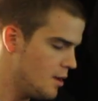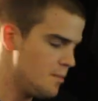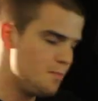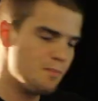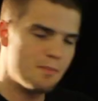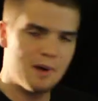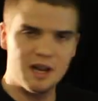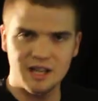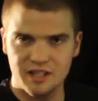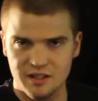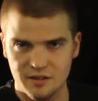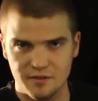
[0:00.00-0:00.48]

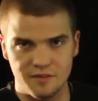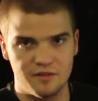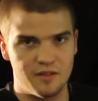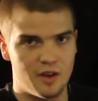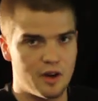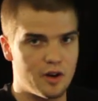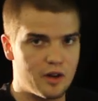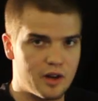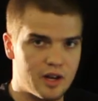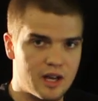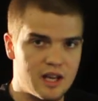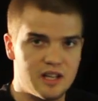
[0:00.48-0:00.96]
Makes it
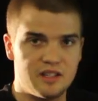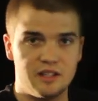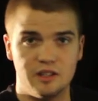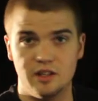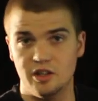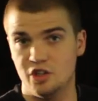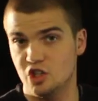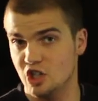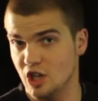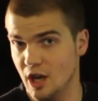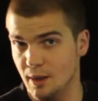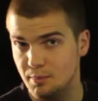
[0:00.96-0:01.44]
very easy
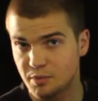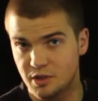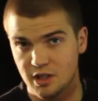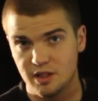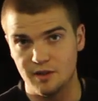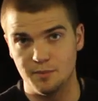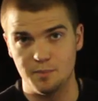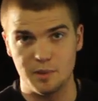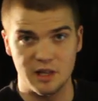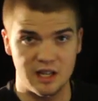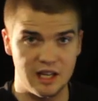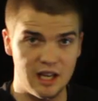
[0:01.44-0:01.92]
to jump to
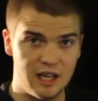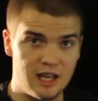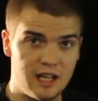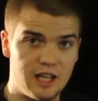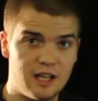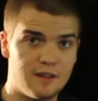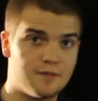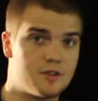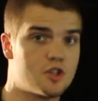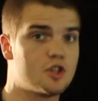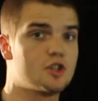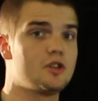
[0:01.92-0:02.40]
the
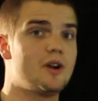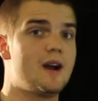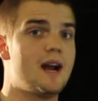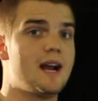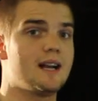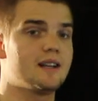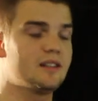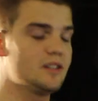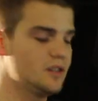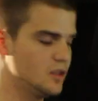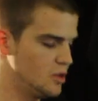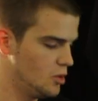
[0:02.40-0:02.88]
beginning of
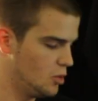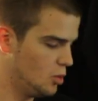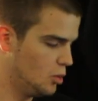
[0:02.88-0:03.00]
tracks